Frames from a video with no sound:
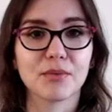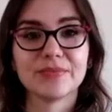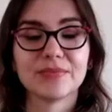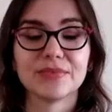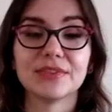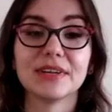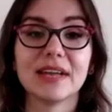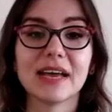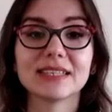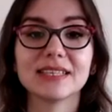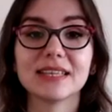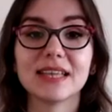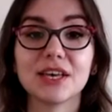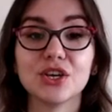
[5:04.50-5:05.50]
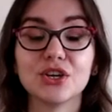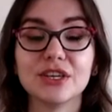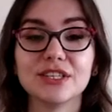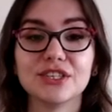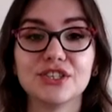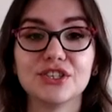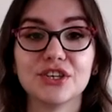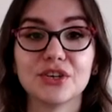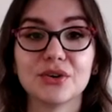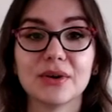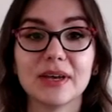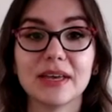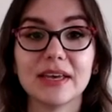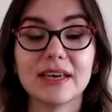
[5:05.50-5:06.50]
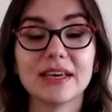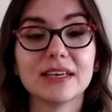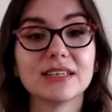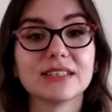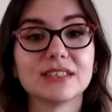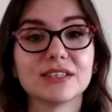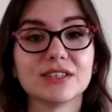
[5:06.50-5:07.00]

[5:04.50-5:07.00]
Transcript: The next thing that you need to do is